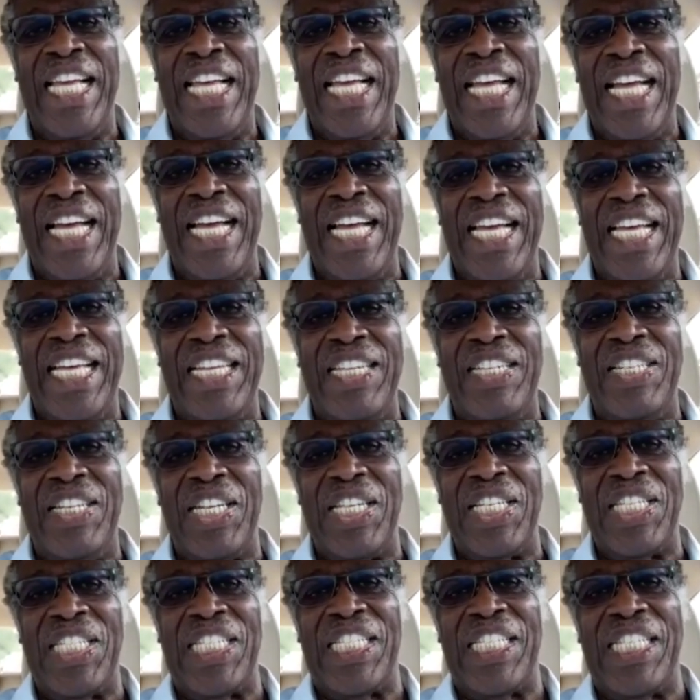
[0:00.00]
I had
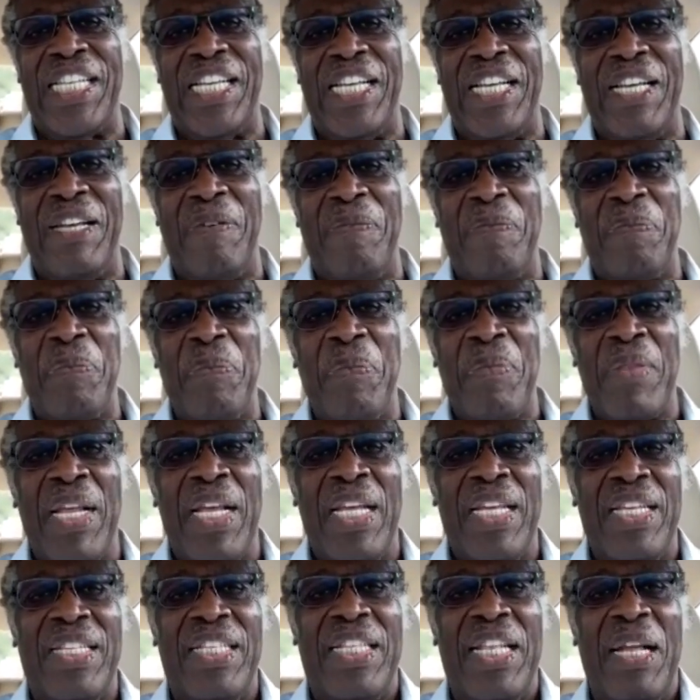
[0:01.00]
just
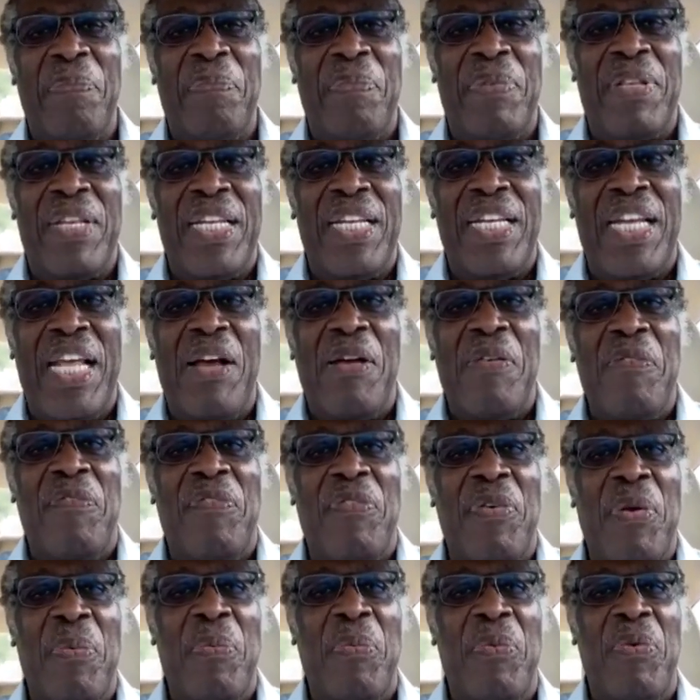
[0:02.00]
stepped down
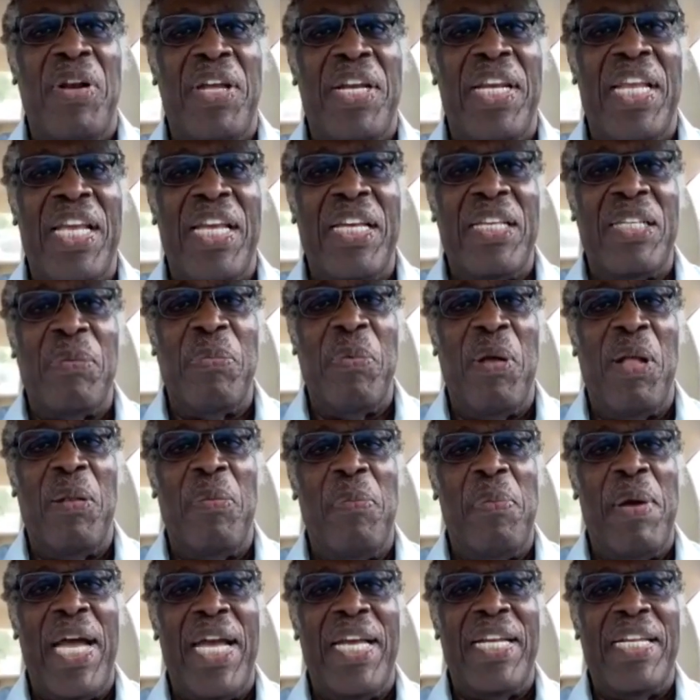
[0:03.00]
from running a
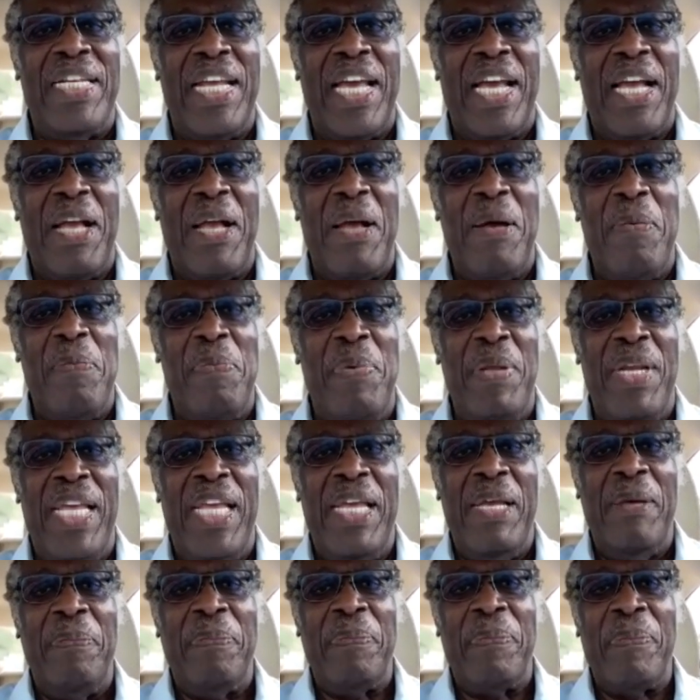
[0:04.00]
small biotech
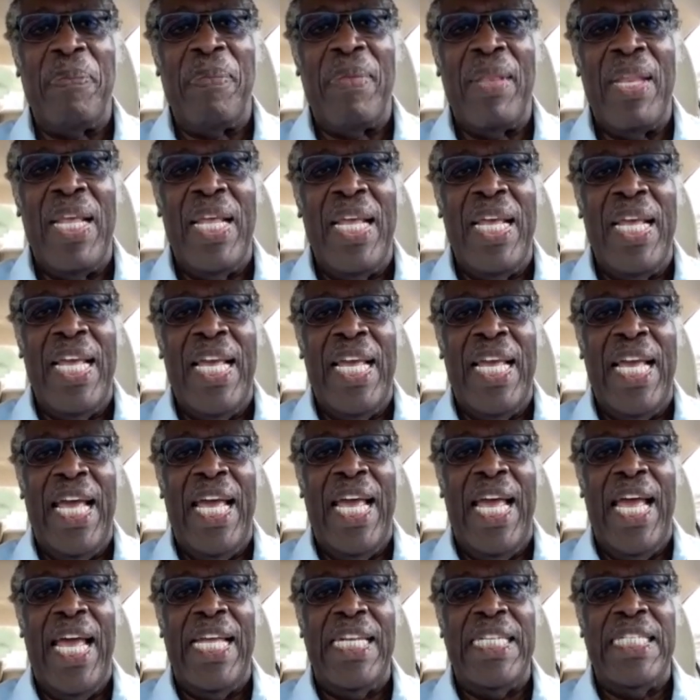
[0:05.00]
company
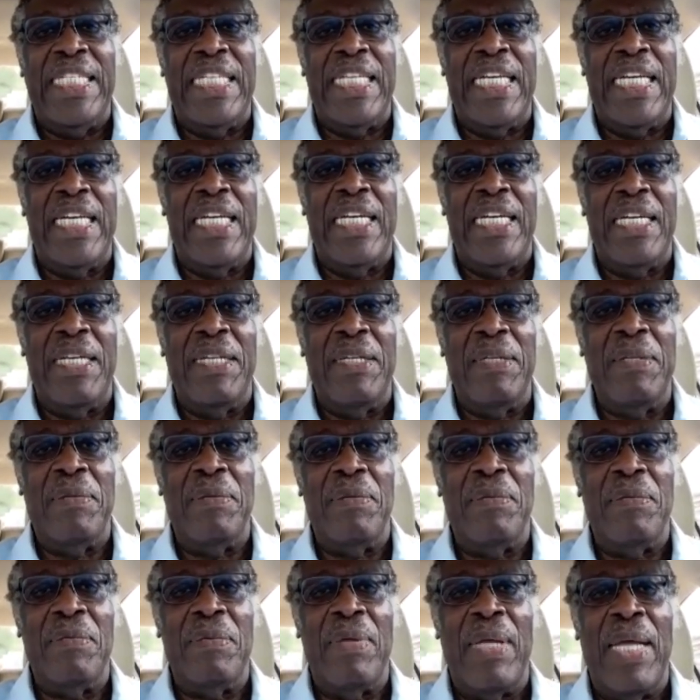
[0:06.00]
and
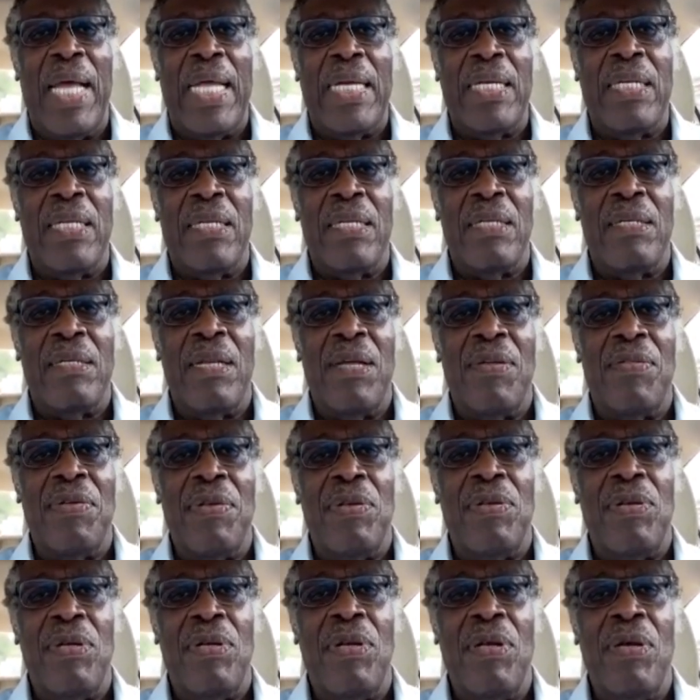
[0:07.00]
had
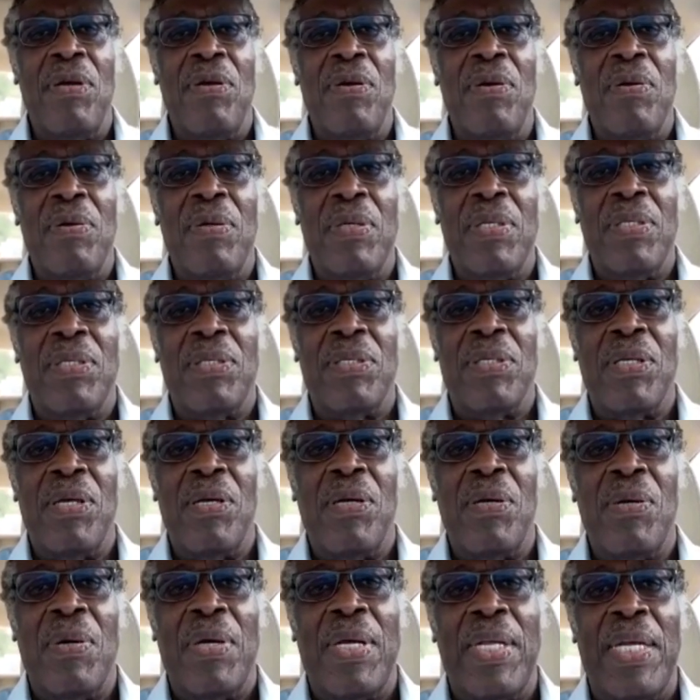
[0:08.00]
nothing to do.
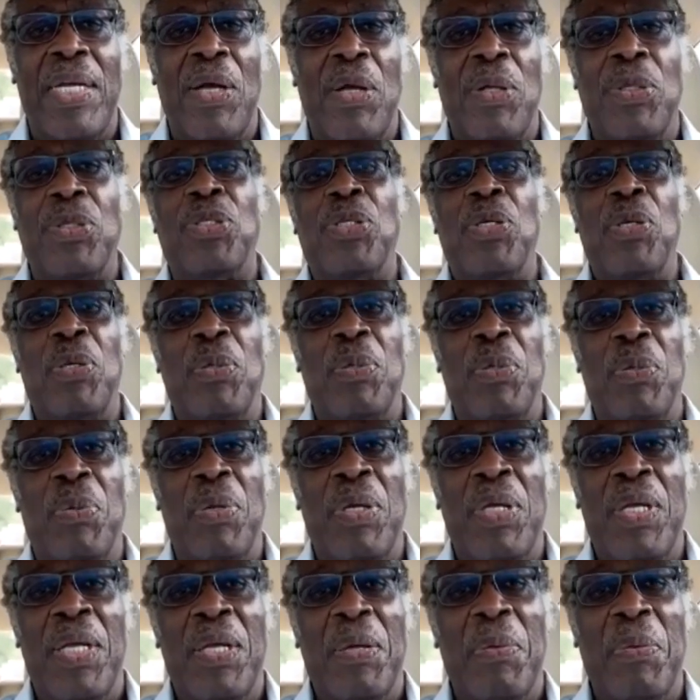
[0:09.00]
And also
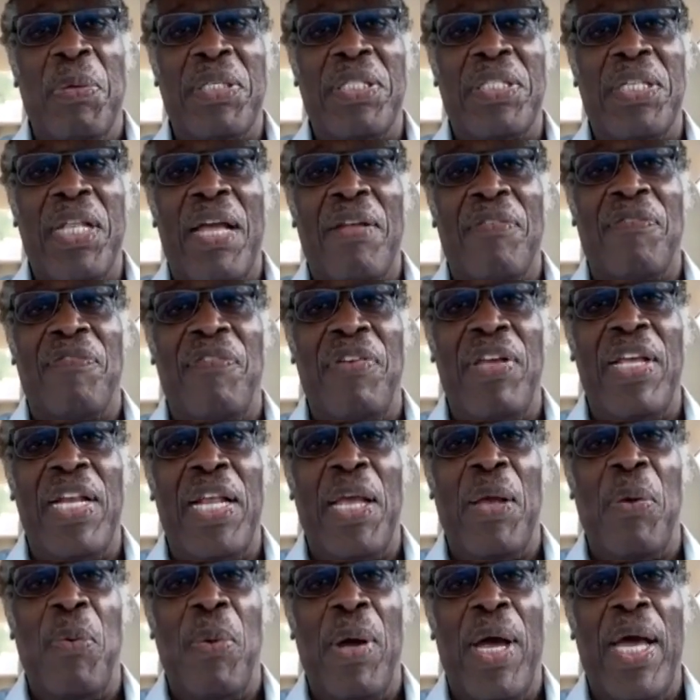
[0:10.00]
was not
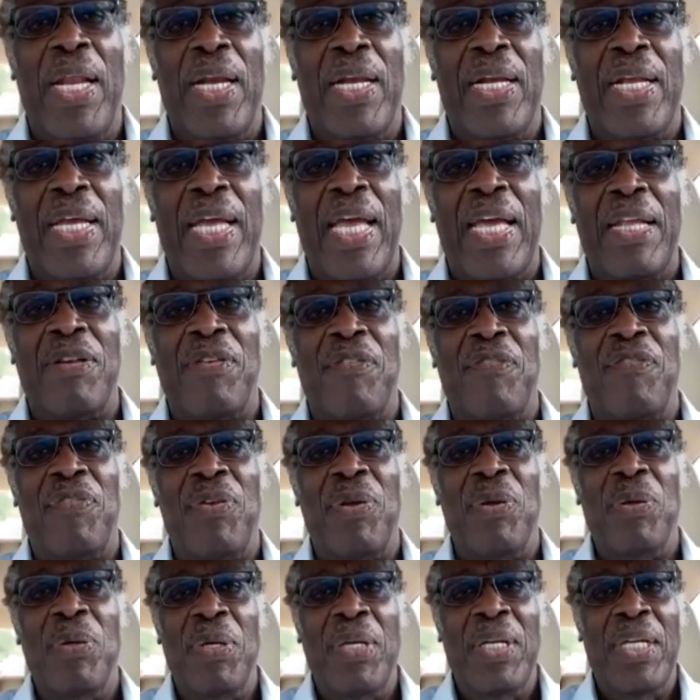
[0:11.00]
feeling well. I had the
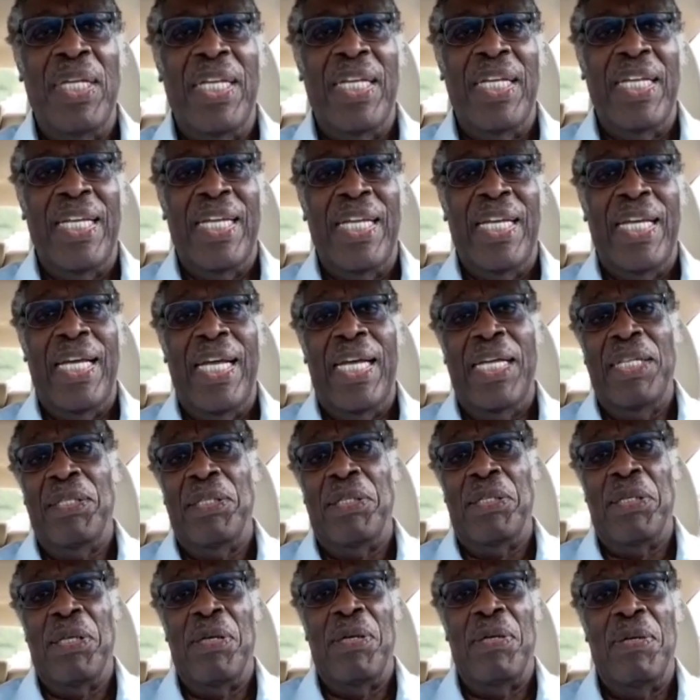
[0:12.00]
flu.
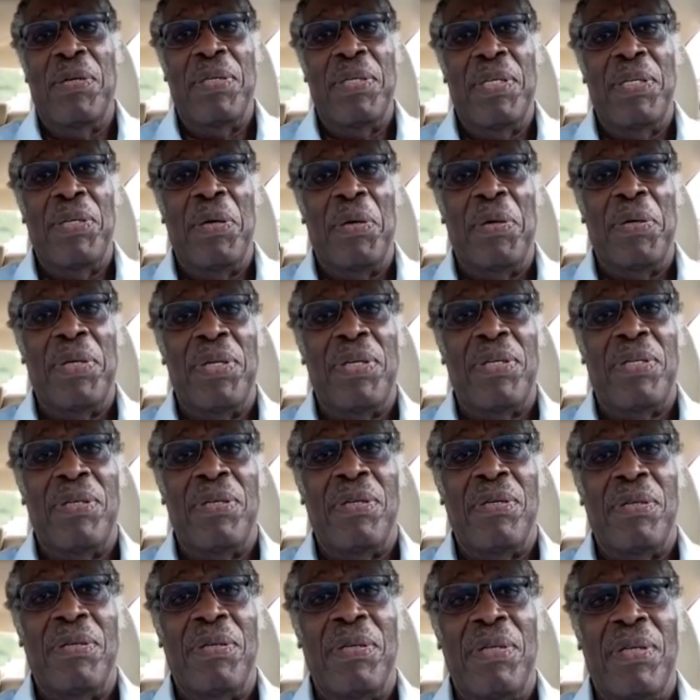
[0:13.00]
And so in order
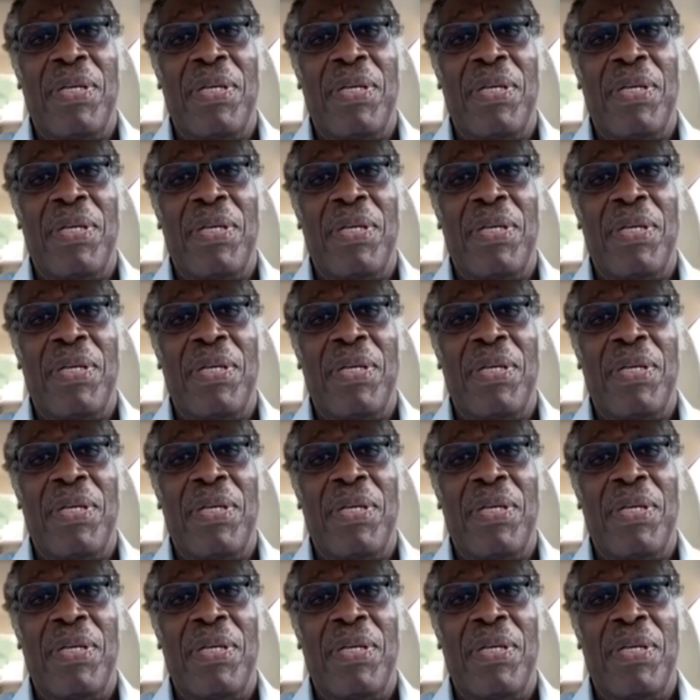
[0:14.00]
to